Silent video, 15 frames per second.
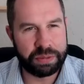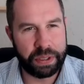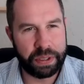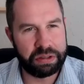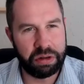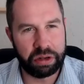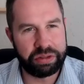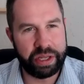
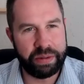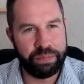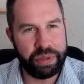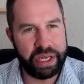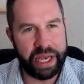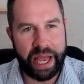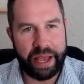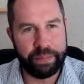but not then
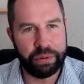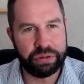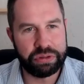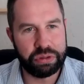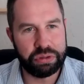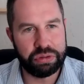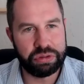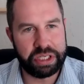being able
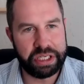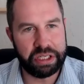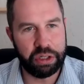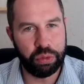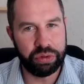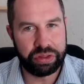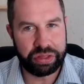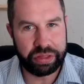to
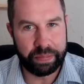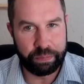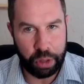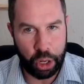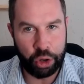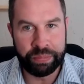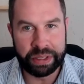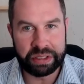deal with the
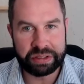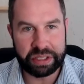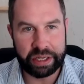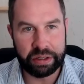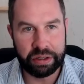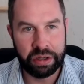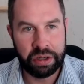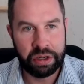moment
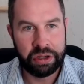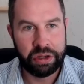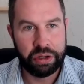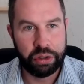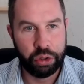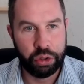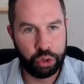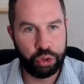and
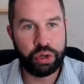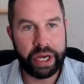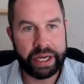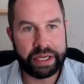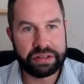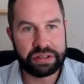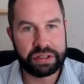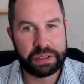who
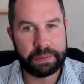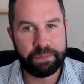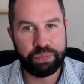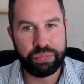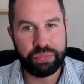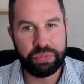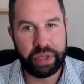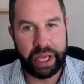has
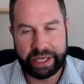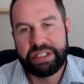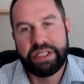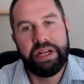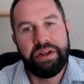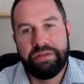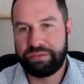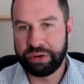
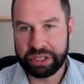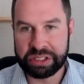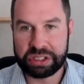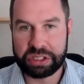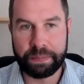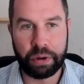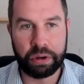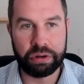actually infringed
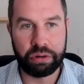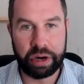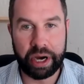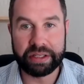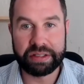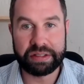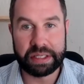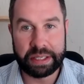upon
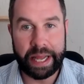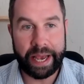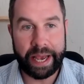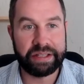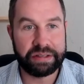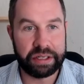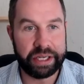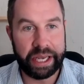rights and
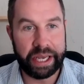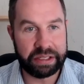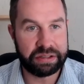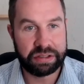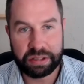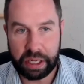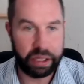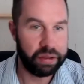acted
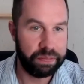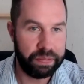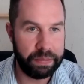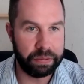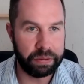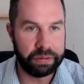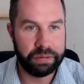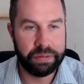against other
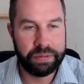people?